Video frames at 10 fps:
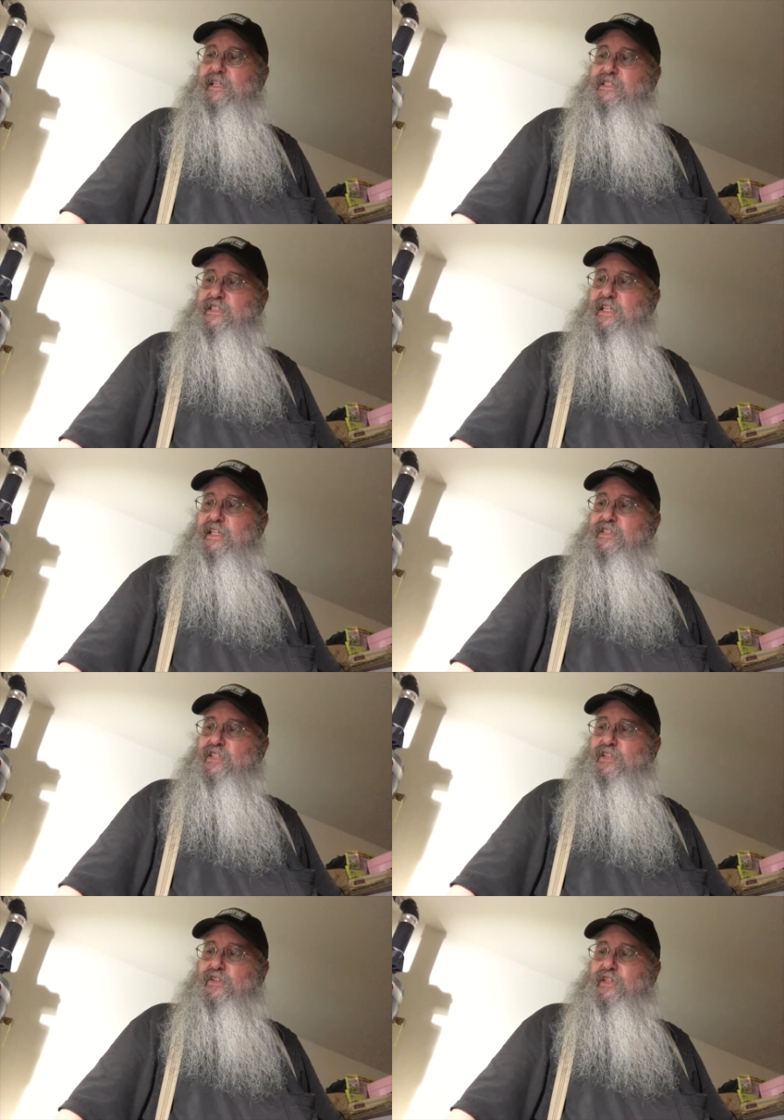It's
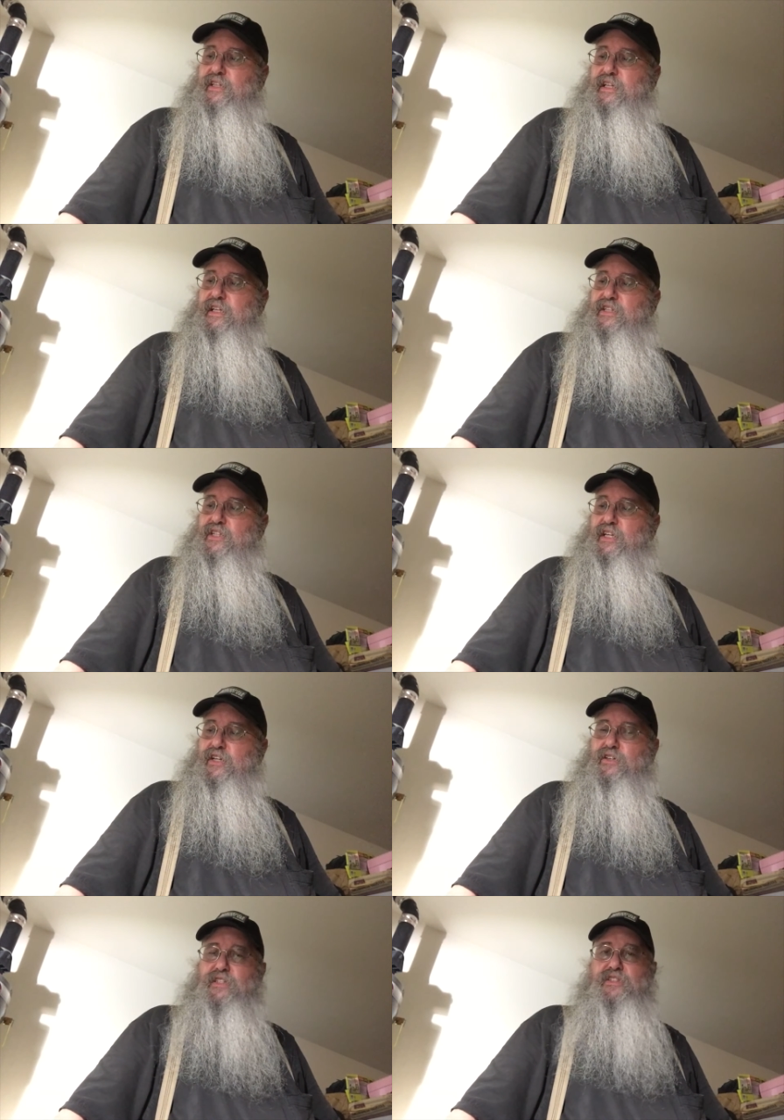a
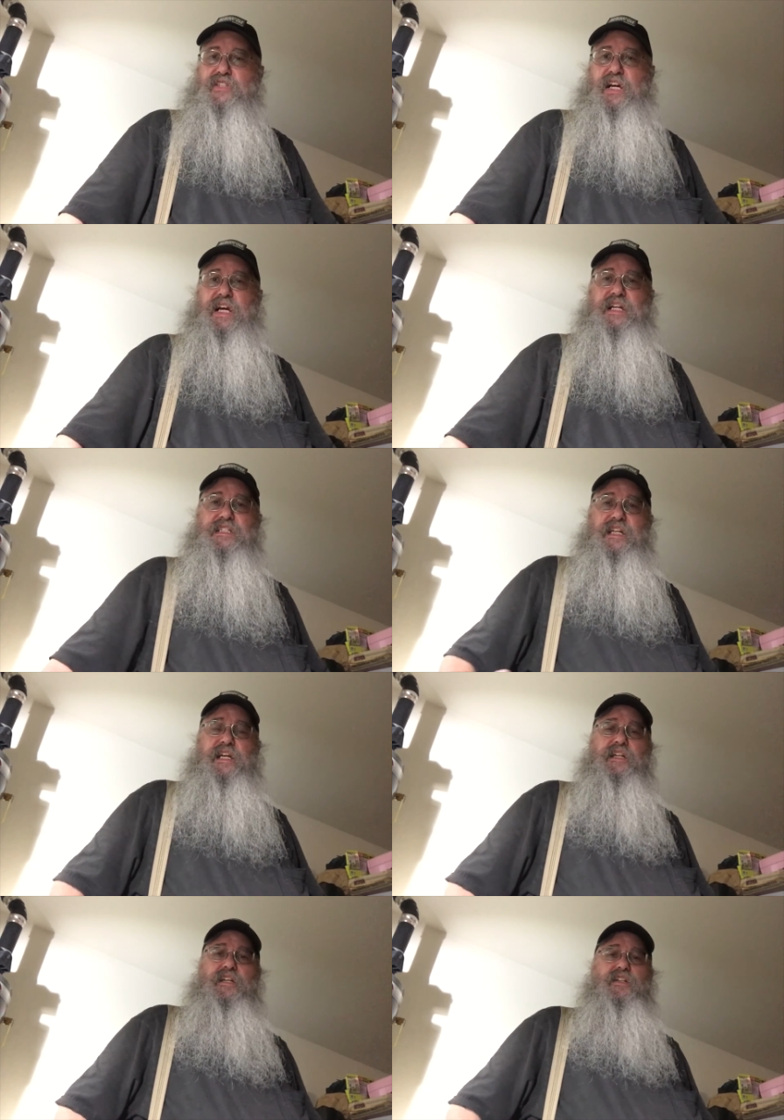good sized
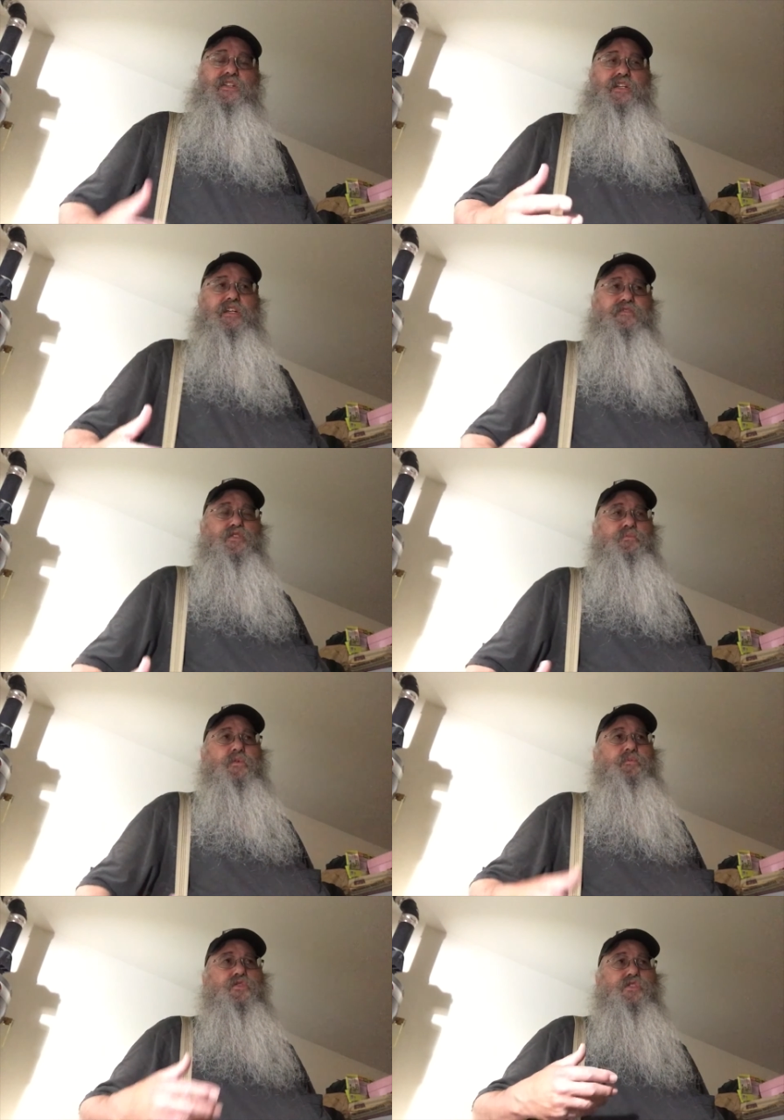handgun. It gives you
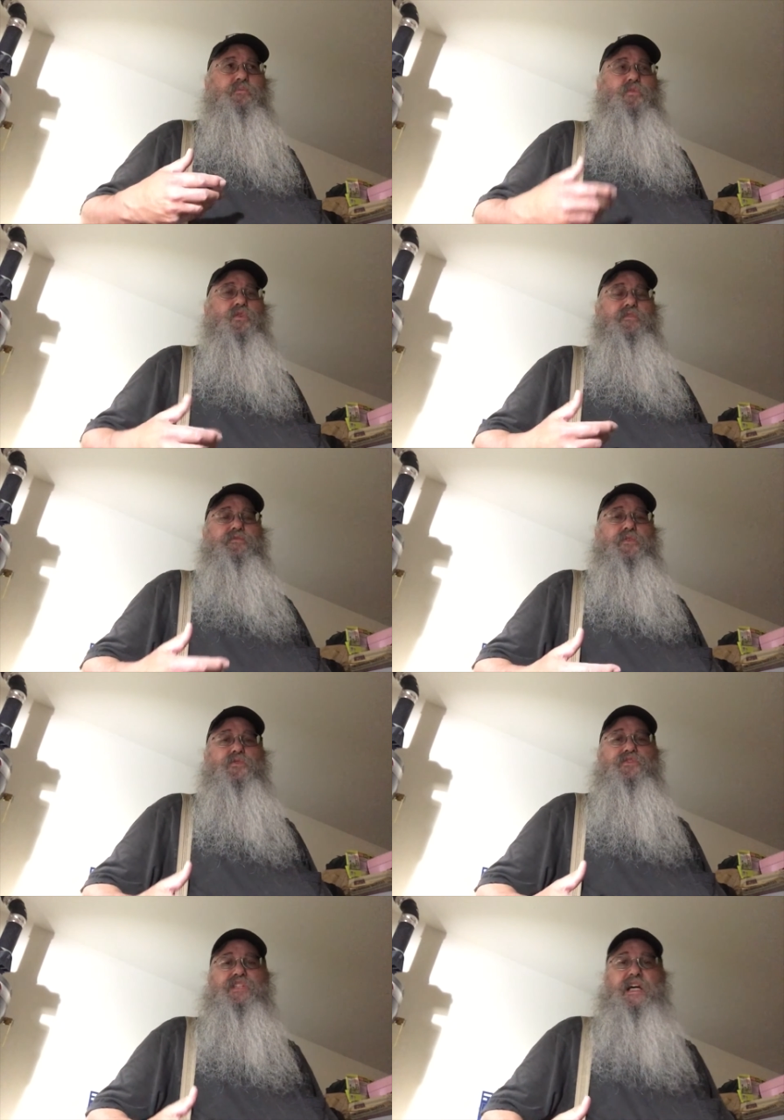almost a more
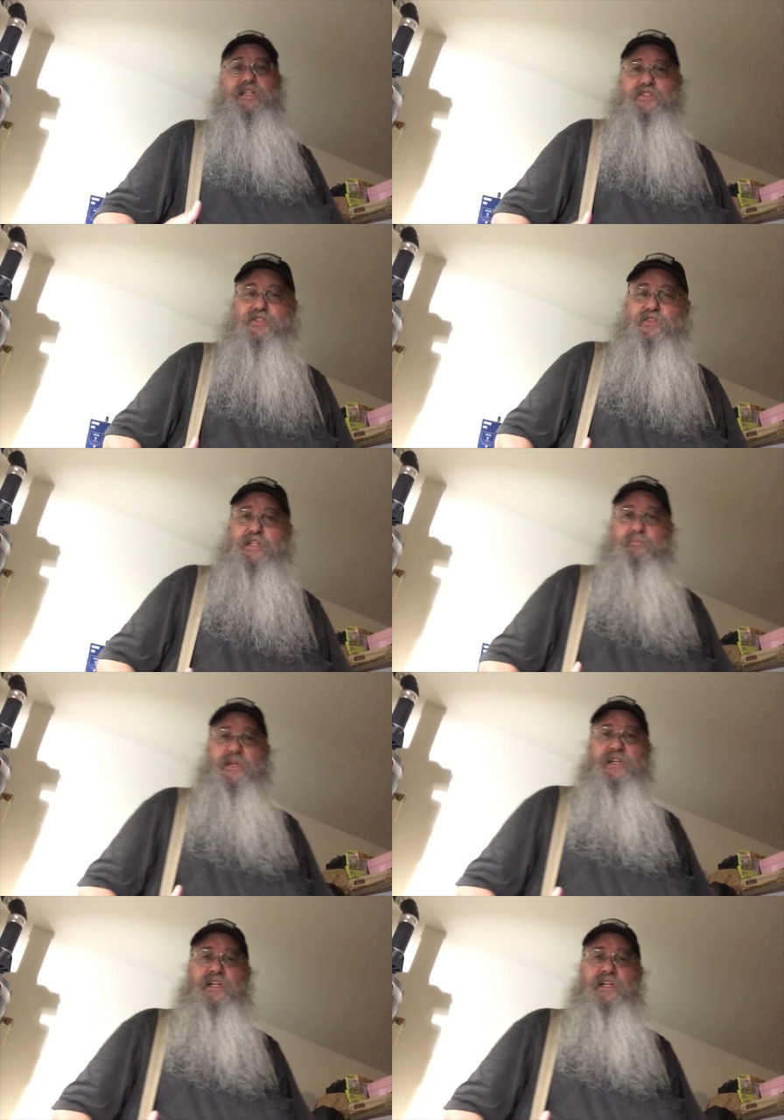full size grip,